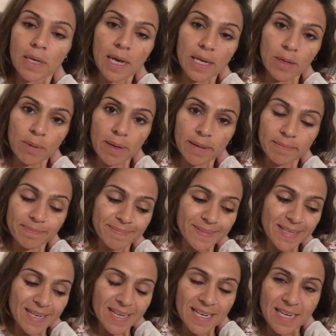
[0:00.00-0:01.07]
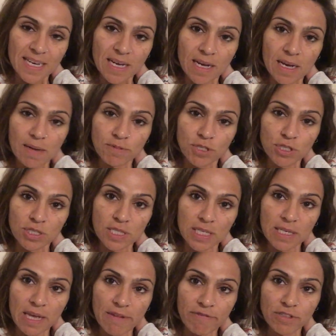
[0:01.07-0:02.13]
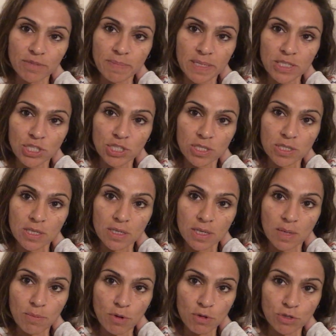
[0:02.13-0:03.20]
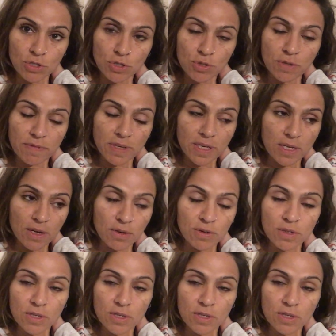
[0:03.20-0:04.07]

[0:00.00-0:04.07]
Anyway, I've just seen Ephra's message come on to the video,